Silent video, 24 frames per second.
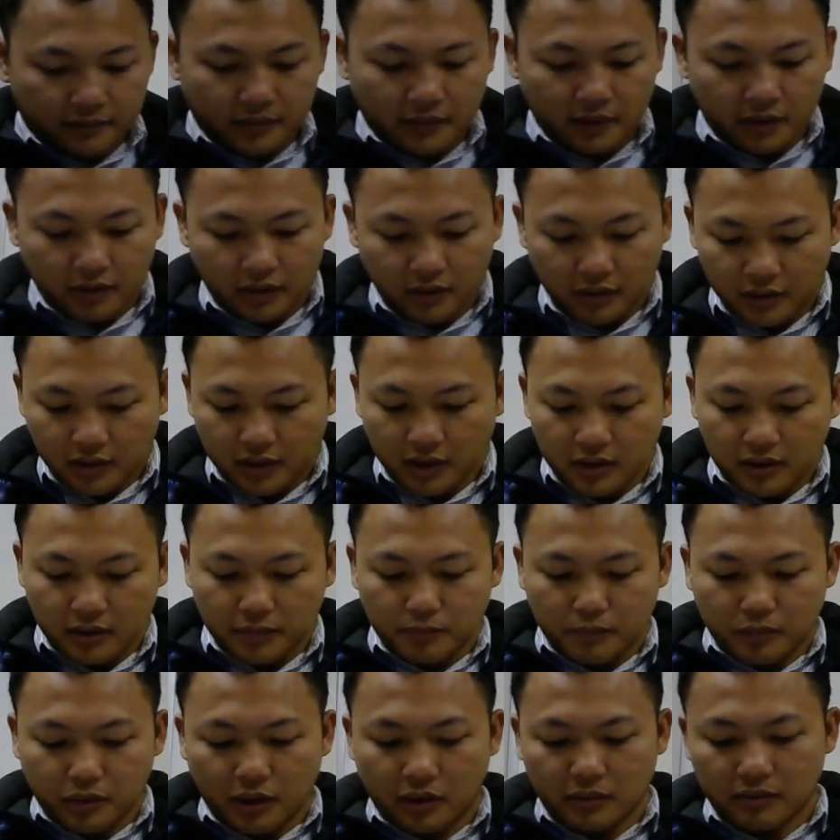You know, such
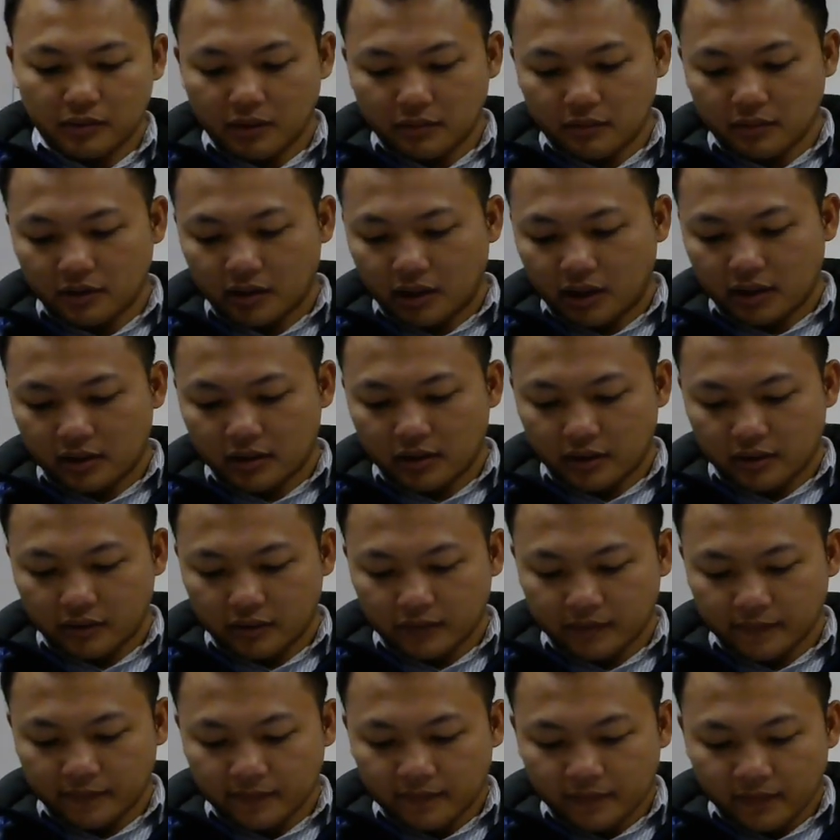problem you can solve
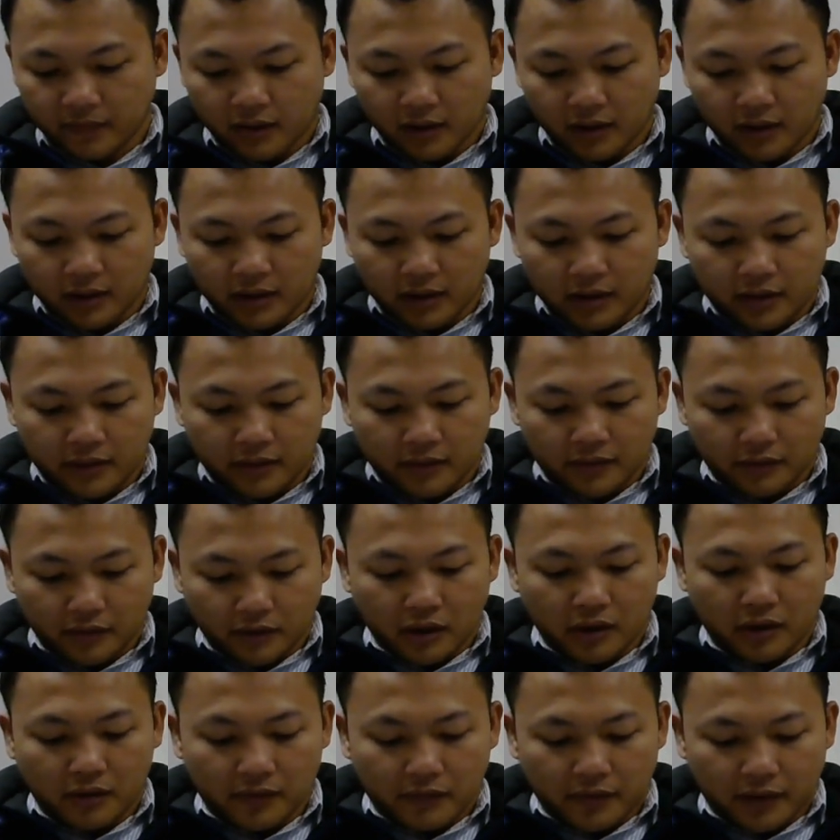
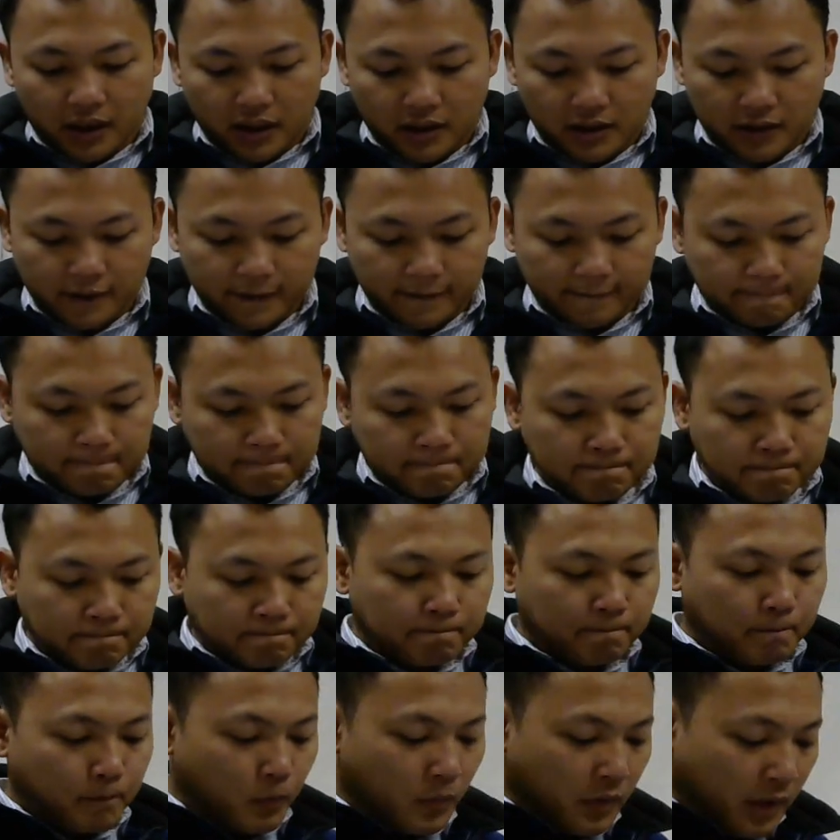really fast.
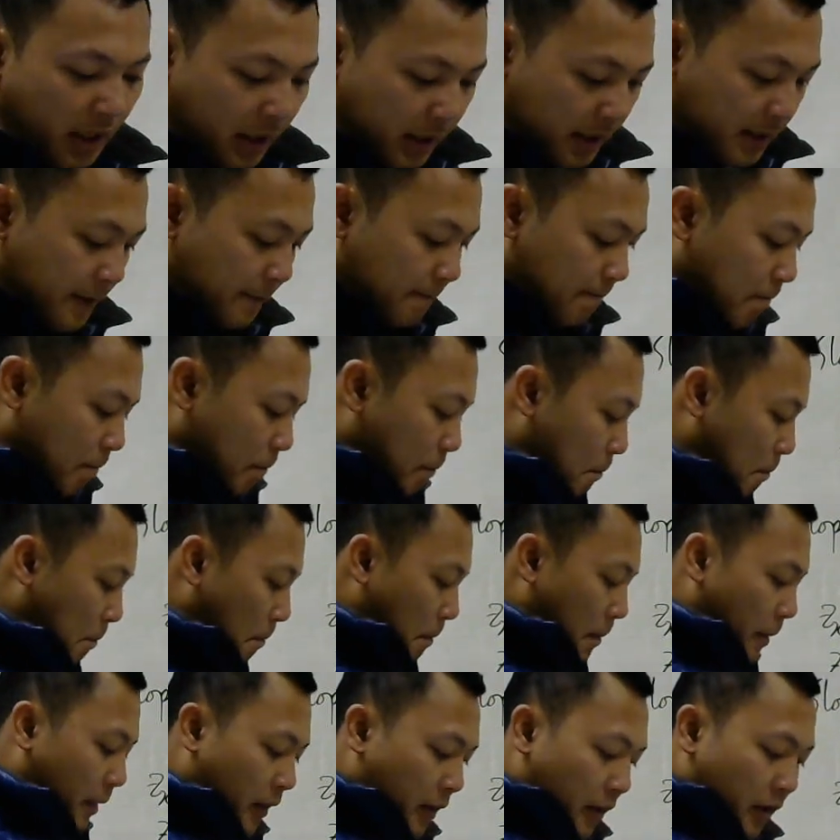Next,
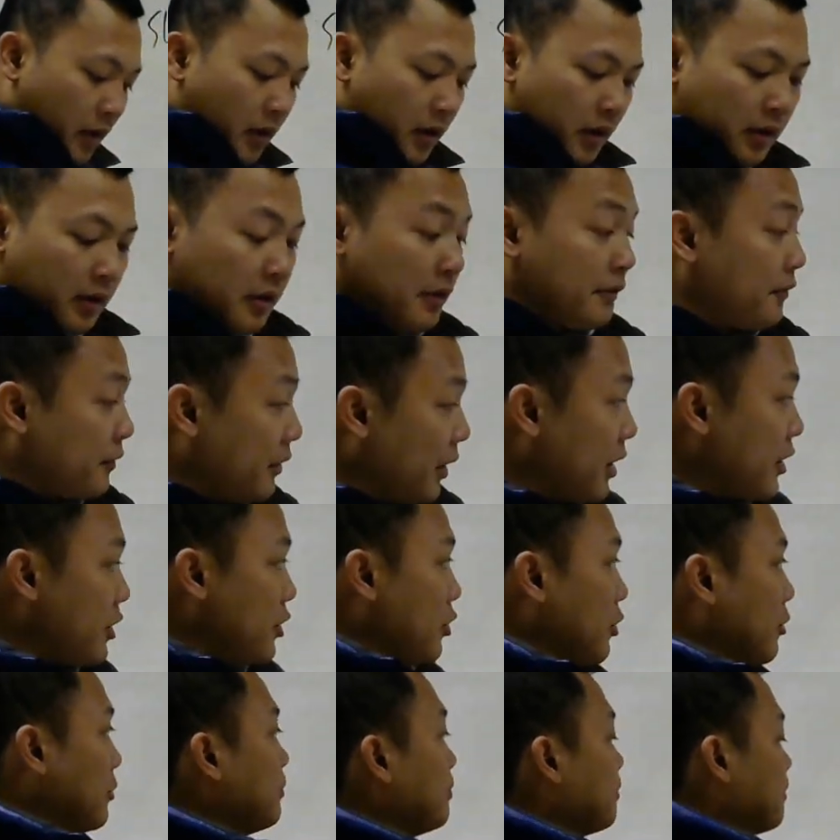
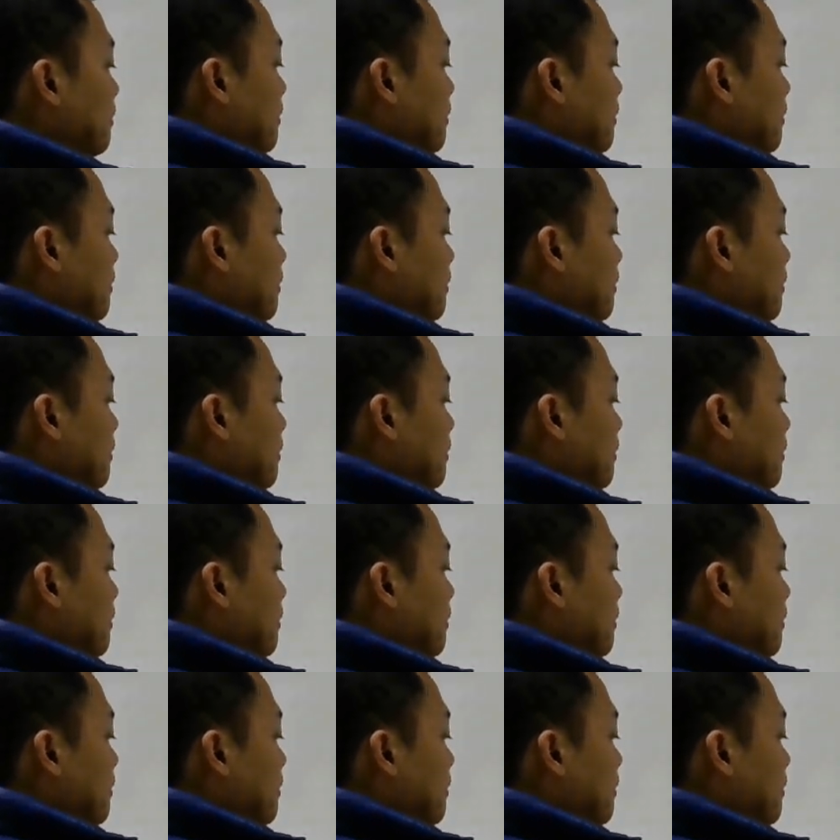differential.